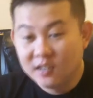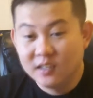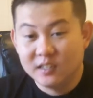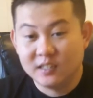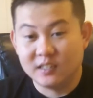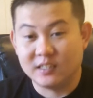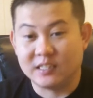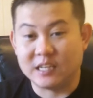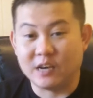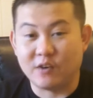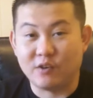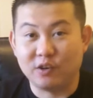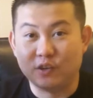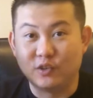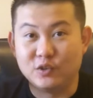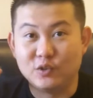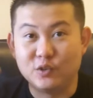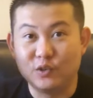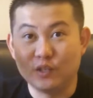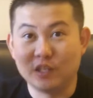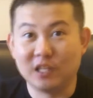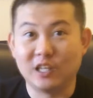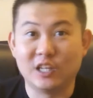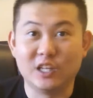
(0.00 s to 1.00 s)
This is how I
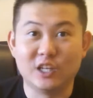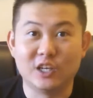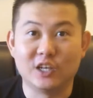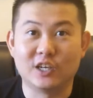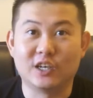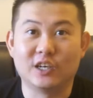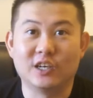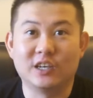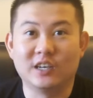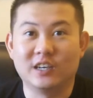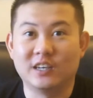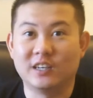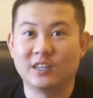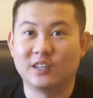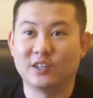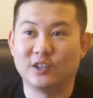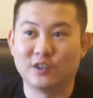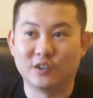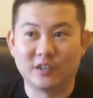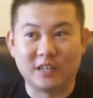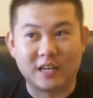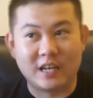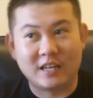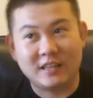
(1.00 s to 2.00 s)
usually look.
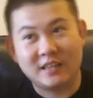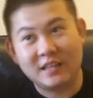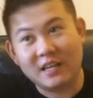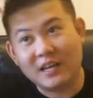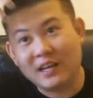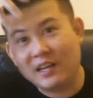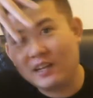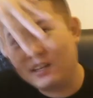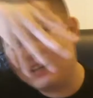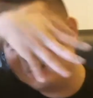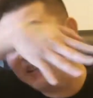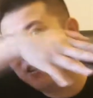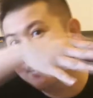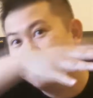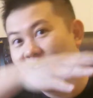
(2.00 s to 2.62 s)
Not that